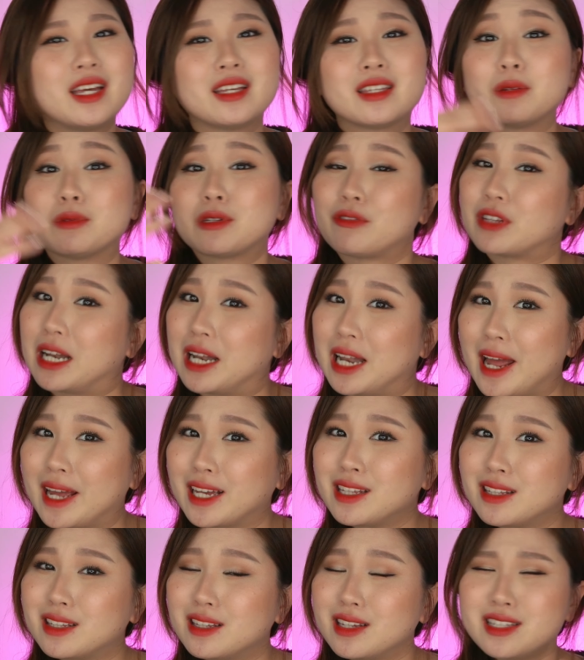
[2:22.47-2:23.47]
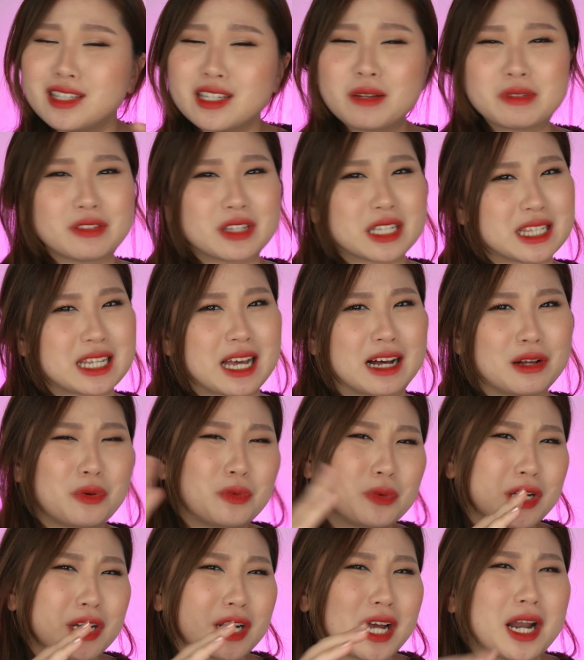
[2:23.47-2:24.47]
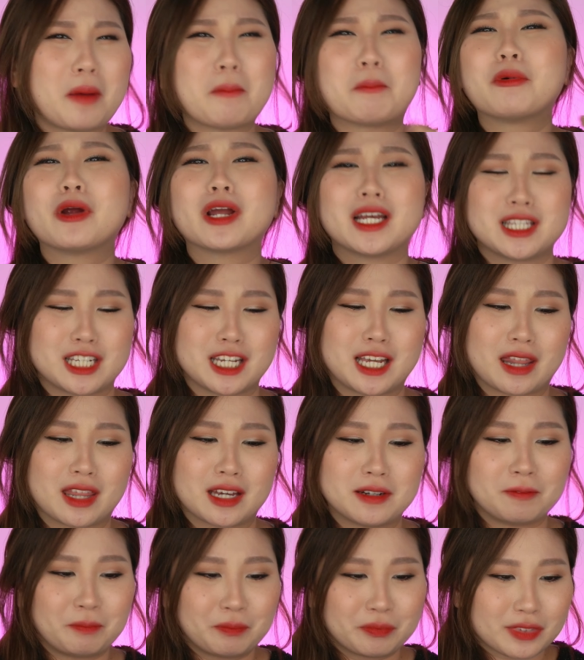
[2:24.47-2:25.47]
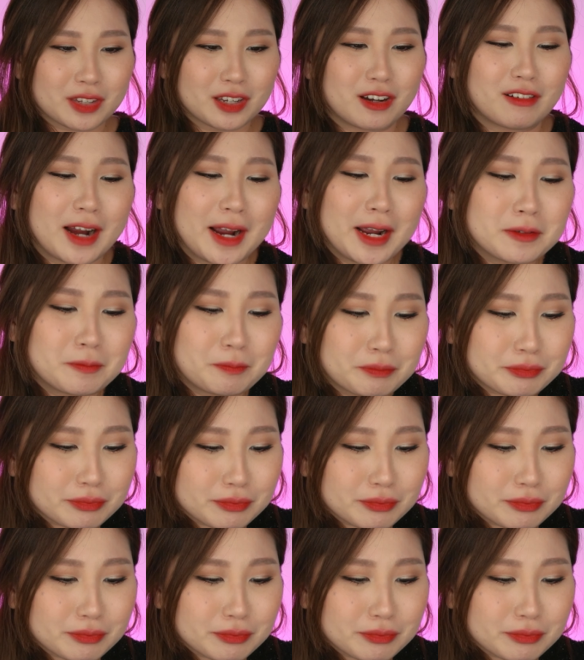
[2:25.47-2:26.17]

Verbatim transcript: In terms of the length, in terms of the style, we're going to kind of bring it together, all right?